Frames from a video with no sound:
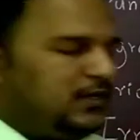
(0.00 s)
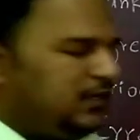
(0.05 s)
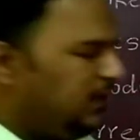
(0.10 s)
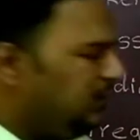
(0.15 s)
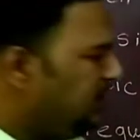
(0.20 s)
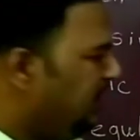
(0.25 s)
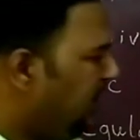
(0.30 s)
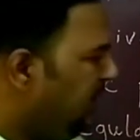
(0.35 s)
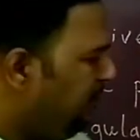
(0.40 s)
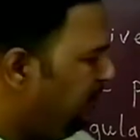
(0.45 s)

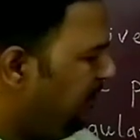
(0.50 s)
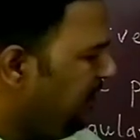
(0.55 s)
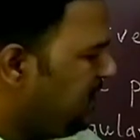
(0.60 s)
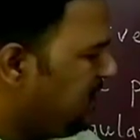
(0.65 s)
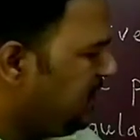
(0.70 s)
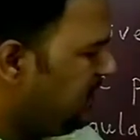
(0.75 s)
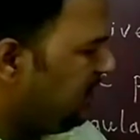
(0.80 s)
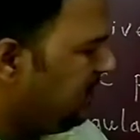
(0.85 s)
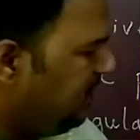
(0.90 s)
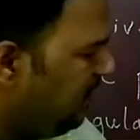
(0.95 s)
Now that
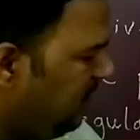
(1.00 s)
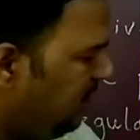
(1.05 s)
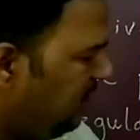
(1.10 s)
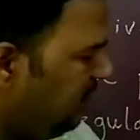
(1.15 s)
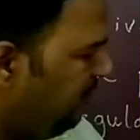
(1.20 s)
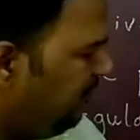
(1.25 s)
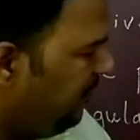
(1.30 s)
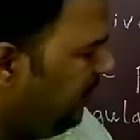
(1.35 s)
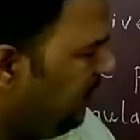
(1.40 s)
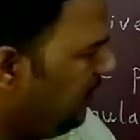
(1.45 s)
pitch error
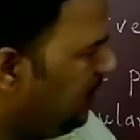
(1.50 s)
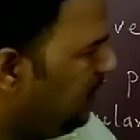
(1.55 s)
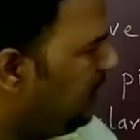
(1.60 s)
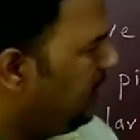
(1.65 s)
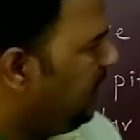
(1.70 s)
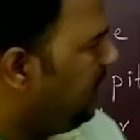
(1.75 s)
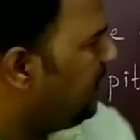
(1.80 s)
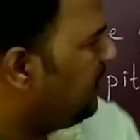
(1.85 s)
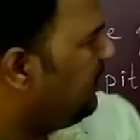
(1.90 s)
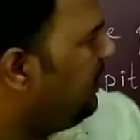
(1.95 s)
will
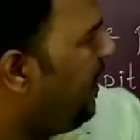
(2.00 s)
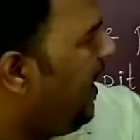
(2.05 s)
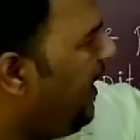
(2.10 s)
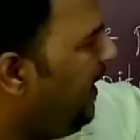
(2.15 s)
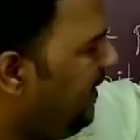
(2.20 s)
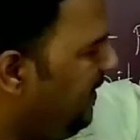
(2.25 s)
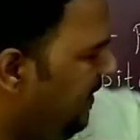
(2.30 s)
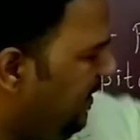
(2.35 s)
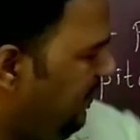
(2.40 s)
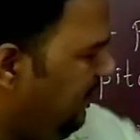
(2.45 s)
get
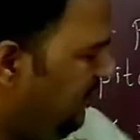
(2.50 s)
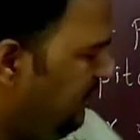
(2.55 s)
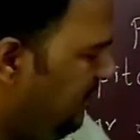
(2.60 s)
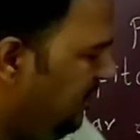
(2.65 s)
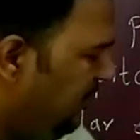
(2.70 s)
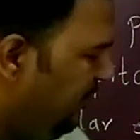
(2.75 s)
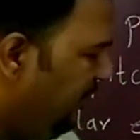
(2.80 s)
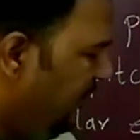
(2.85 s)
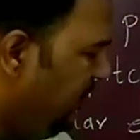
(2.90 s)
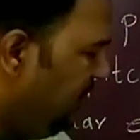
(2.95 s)
added
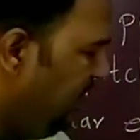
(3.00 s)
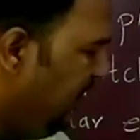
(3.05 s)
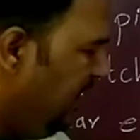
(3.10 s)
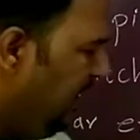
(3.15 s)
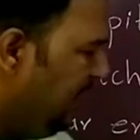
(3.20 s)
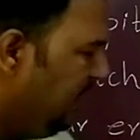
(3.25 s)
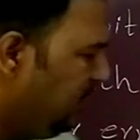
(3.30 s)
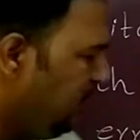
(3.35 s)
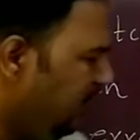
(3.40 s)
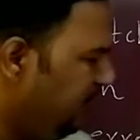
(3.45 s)
when the
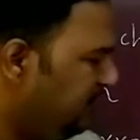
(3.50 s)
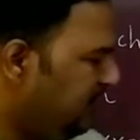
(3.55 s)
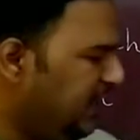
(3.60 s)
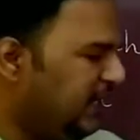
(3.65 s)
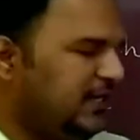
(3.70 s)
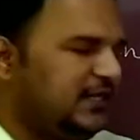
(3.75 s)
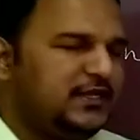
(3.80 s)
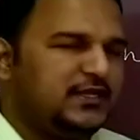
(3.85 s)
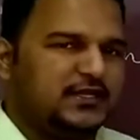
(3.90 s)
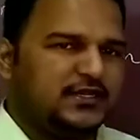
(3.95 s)
length of
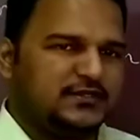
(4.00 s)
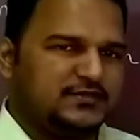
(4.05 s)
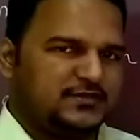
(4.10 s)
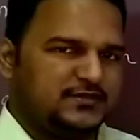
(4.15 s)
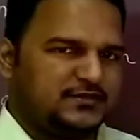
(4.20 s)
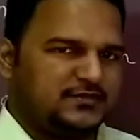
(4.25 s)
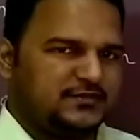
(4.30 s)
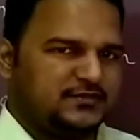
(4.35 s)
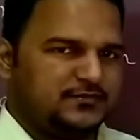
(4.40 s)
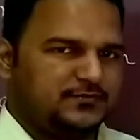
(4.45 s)
thread
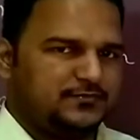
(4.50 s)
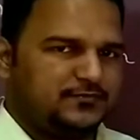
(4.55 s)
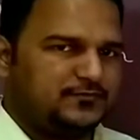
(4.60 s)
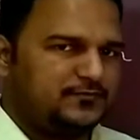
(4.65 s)
increases.